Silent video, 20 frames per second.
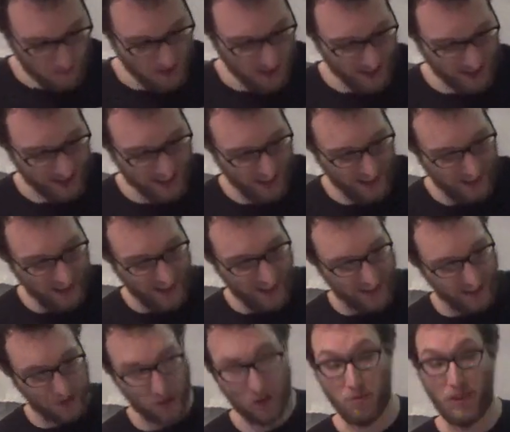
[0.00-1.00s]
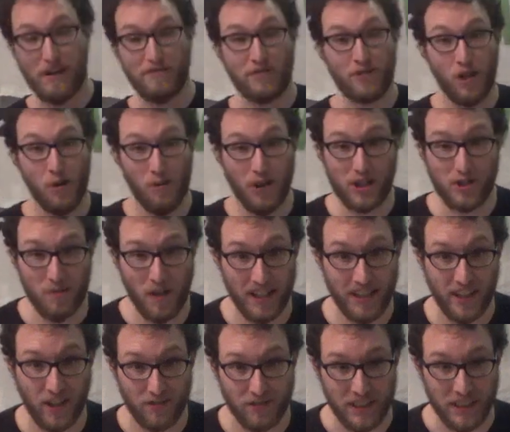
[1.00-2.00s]
thing because we have so much
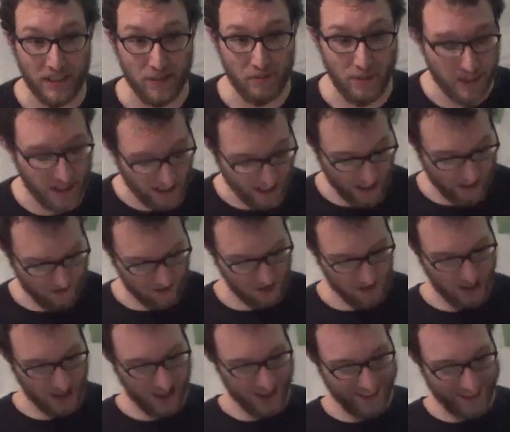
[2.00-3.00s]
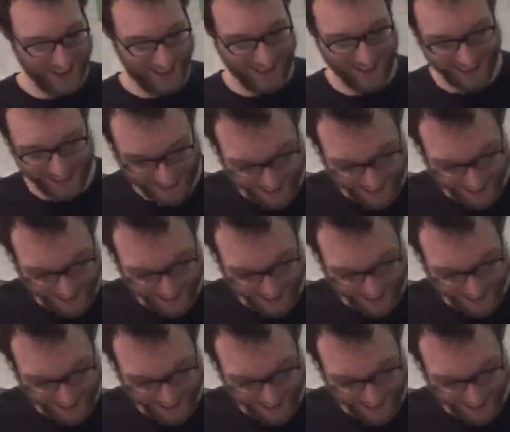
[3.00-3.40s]
money over here at Beagle Eye Visions.